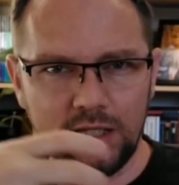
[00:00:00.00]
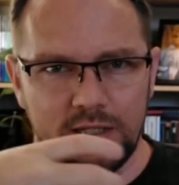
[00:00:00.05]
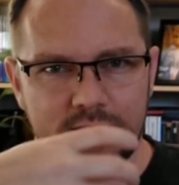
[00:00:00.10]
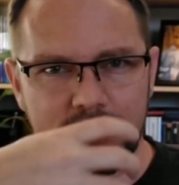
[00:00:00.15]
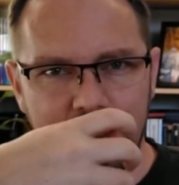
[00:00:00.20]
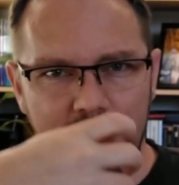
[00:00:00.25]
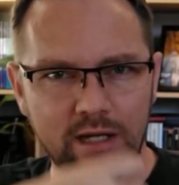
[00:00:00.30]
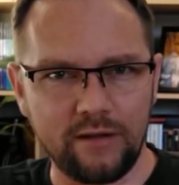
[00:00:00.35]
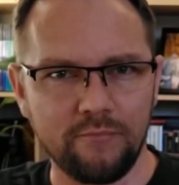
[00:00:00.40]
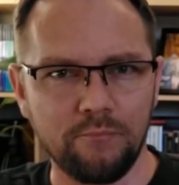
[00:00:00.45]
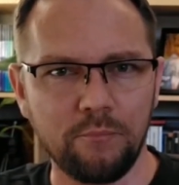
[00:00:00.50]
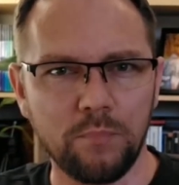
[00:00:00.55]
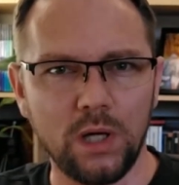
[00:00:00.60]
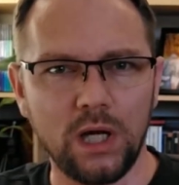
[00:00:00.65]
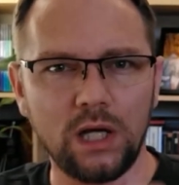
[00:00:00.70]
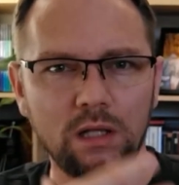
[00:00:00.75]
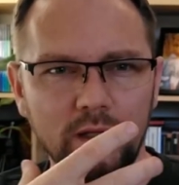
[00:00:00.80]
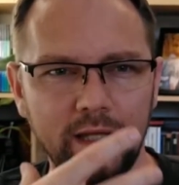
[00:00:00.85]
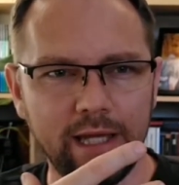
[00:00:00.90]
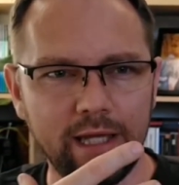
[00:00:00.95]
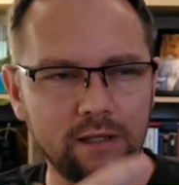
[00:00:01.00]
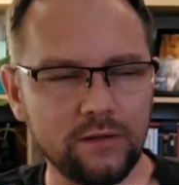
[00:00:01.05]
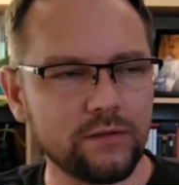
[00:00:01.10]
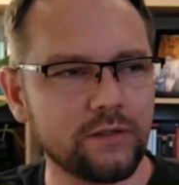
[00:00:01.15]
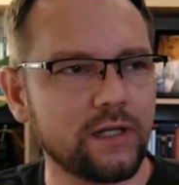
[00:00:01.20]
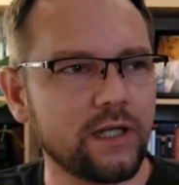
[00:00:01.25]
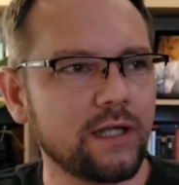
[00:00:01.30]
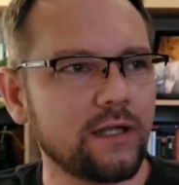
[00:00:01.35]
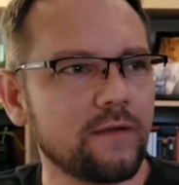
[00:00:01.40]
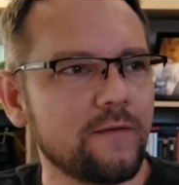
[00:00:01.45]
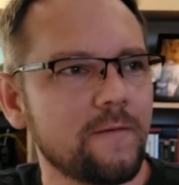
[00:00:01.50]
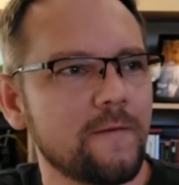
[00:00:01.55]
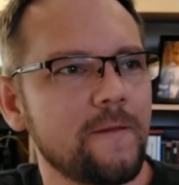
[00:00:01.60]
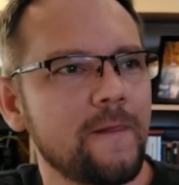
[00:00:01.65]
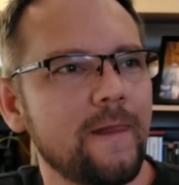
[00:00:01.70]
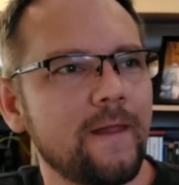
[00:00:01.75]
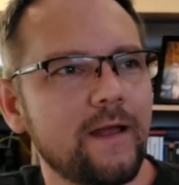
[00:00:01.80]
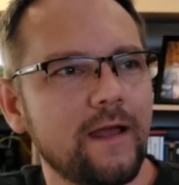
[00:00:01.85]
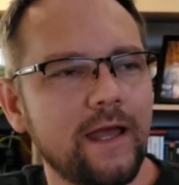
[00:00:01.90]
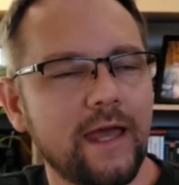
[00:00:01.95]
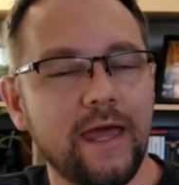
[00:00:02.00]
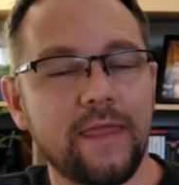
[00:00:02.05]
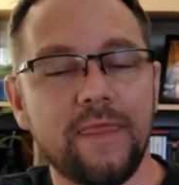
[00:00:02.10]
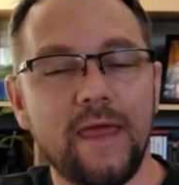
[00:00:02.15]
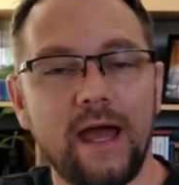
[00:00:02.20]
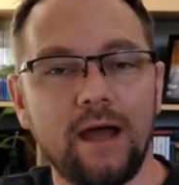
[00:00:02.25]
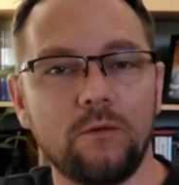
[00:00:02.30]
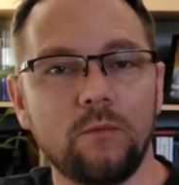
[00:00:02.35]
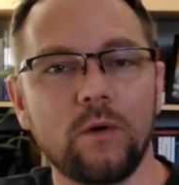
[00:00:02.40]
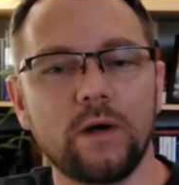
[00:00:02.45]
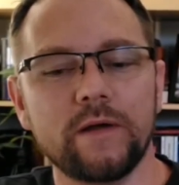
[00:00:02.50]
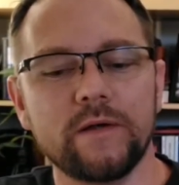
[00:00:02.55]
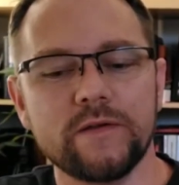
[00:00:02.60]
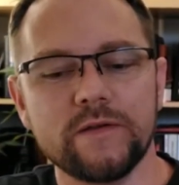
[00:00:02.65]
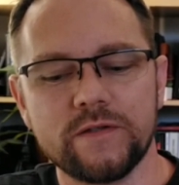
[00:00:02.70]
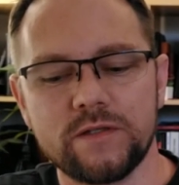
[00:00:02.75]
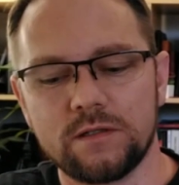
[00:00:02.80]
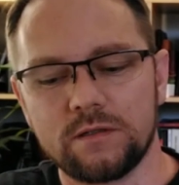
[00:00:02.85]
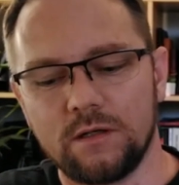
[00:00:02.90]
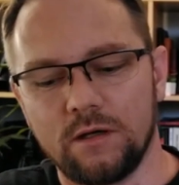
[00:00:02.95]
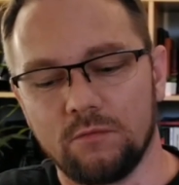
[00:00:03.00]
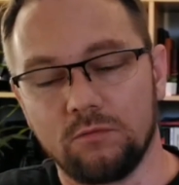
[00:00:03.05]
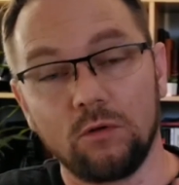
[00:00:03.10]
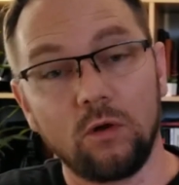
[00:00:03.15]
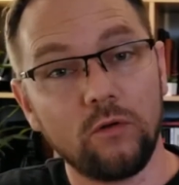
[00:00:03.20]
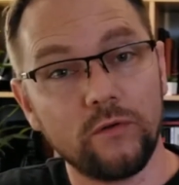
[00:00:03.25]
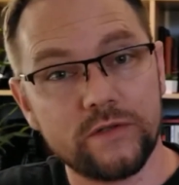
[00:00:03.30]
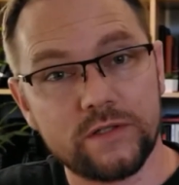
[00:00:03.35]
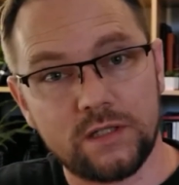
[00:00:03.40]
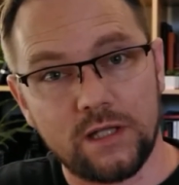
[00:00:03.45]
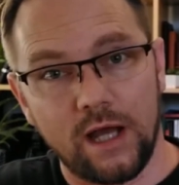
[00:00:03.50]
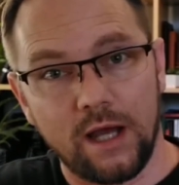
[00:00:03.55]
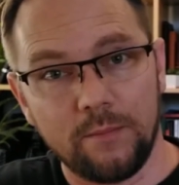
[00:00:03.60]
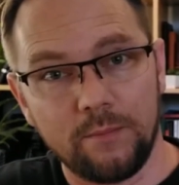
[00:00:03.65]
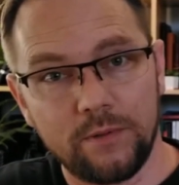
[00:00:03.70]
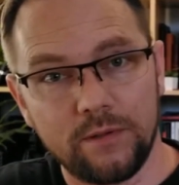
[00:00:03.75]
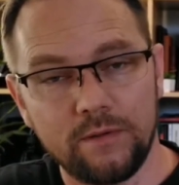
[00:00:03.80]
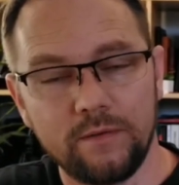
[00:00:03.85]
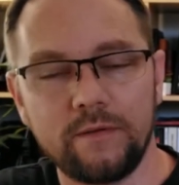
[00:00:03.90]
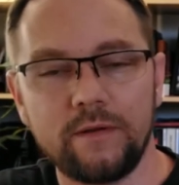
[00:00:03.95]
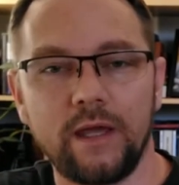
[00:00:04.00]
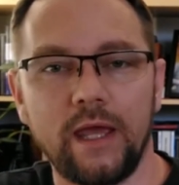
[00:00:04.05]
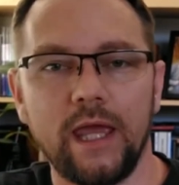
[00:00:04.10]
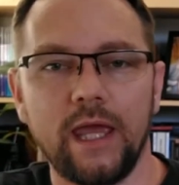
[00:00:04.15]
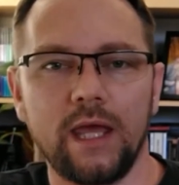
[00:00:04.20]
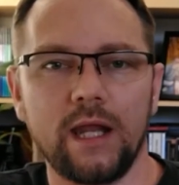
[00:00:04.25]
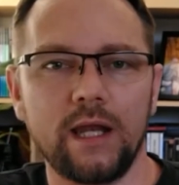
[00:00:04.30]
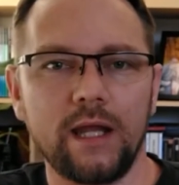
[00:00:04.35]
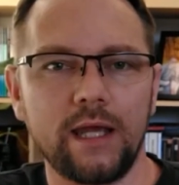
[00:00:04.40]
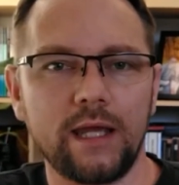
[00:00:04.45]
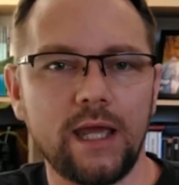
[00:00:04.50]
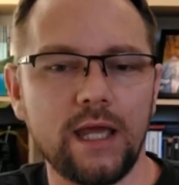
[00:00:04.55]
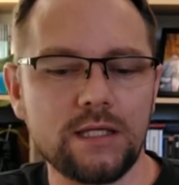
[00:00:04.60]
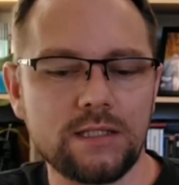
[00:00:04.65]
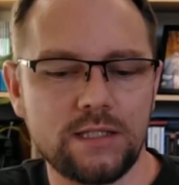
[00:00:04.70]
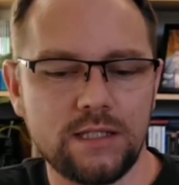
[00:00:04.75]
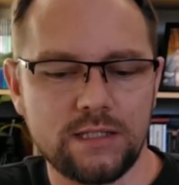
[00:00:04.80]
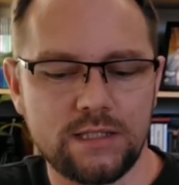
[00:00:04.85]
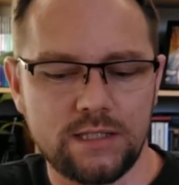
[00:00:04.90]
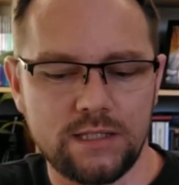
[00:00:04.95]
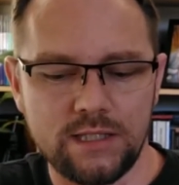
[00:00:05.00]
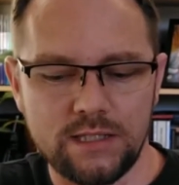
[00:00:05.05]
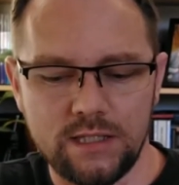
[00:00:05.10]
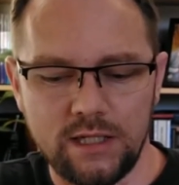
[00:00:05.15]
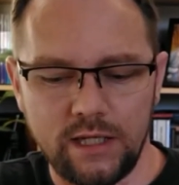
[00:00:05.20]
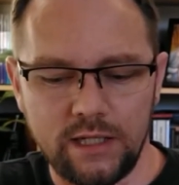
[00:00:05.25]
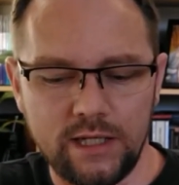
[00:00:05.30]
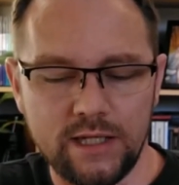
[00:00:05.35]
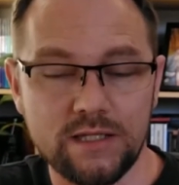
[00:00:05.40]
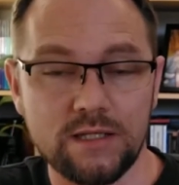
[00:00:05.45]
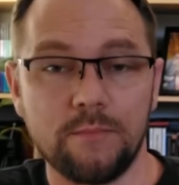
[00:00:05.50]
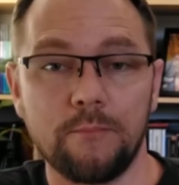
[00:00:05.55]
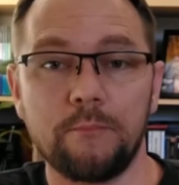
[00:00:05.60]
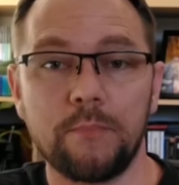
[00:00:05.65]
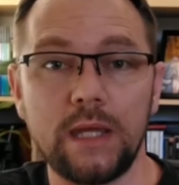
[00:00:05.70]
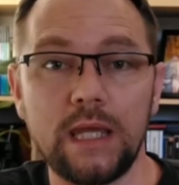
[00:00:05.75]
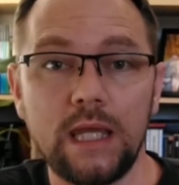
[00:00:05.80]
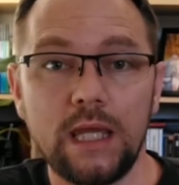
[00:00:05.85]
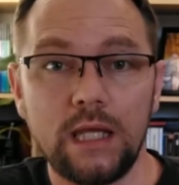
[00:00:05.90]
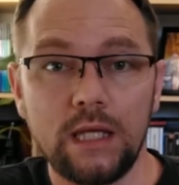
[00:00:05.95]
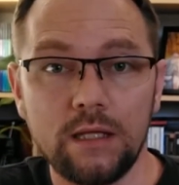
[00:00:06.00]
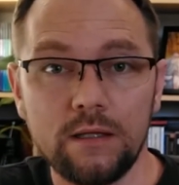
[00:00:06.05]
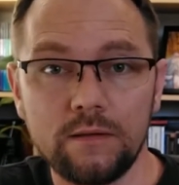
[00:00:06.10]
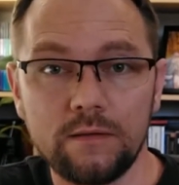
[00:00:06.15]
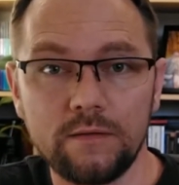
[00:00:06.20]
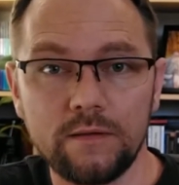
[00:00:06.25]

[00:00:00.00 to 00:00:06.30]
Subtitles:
It's kind of bug-like looking. That was a roll stop, and I guess it's designed as a bead,